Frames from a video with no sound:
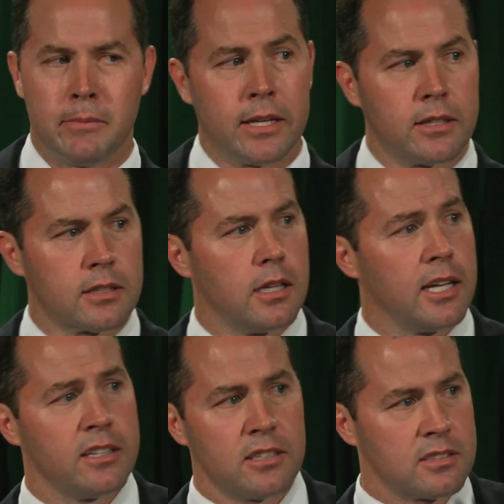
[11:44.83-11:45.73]
man,
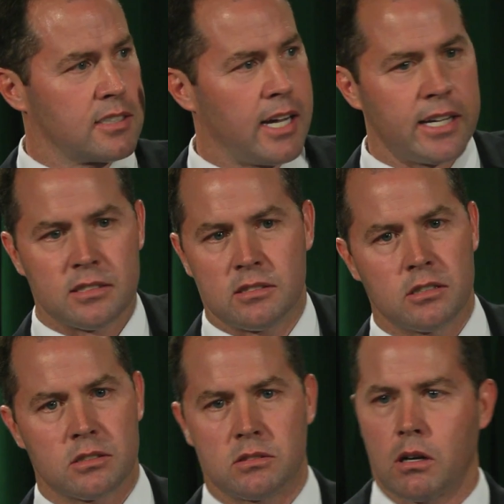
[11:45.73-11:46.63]
the sky's
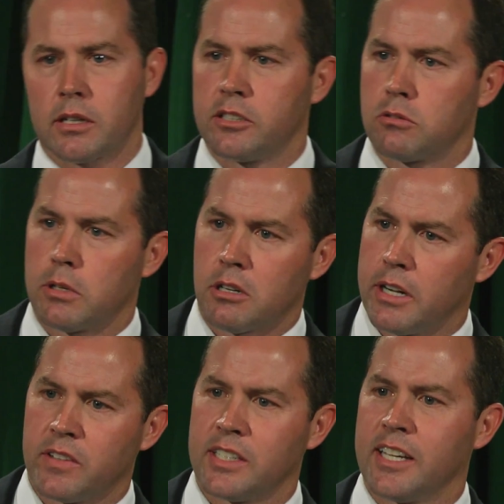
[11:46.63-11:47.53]
just dark and
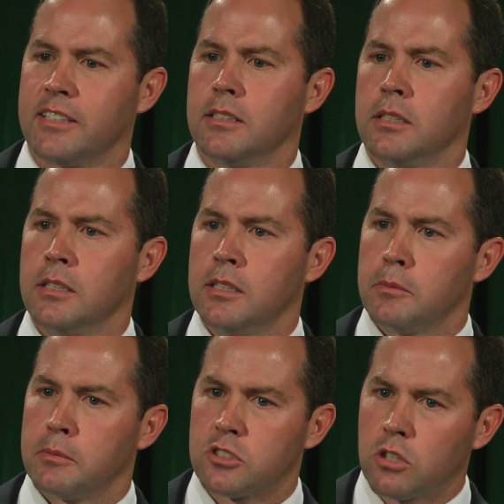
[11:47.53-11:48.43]
dreary every day,
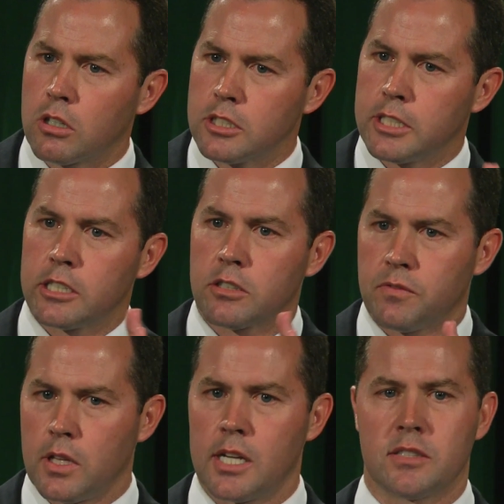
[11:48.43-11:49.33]
start to change your
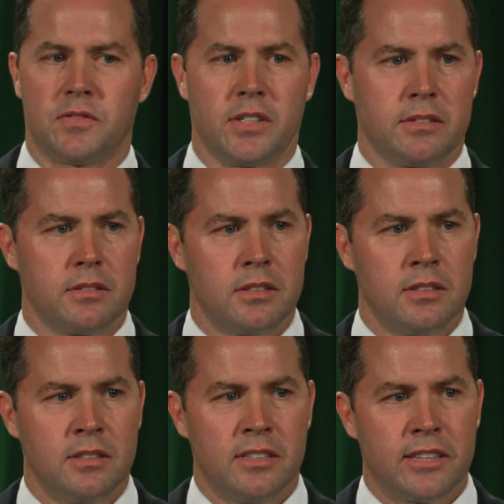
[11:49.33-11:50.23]
philosophy.
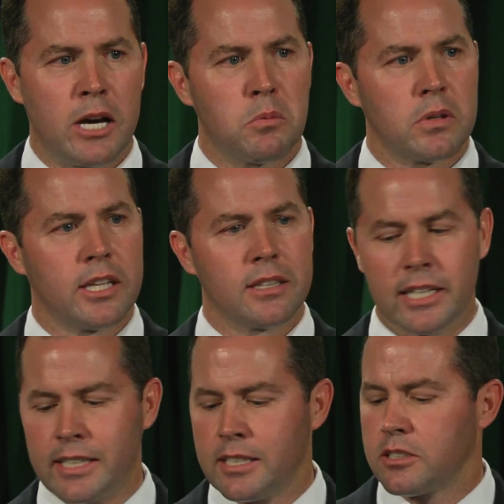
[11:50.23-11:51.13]
That will then
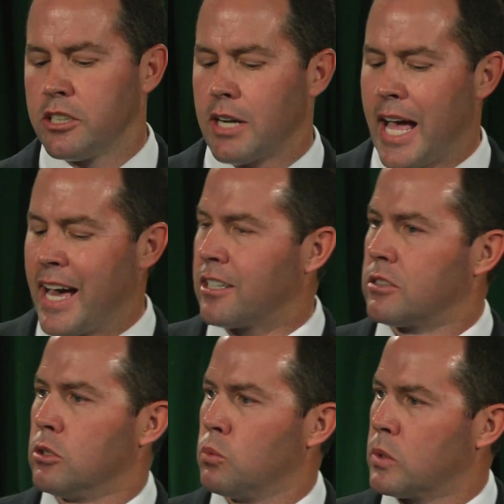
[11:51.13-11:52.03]
lead into your
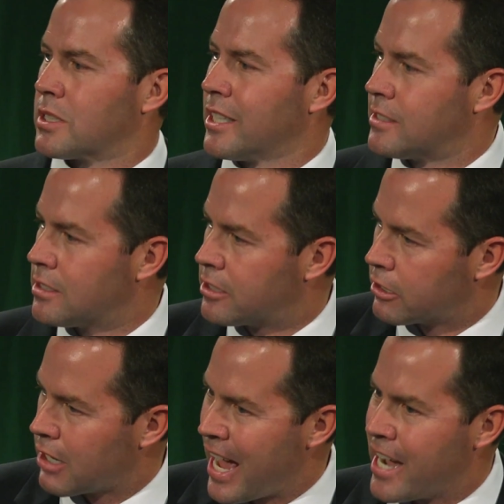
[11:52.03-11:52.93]
attitude, which leads into
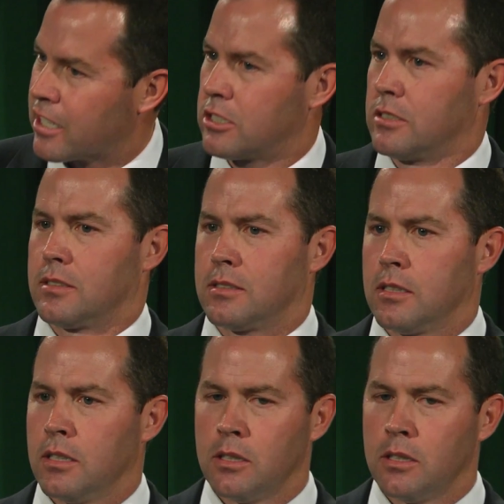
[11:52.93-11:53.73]
your actions,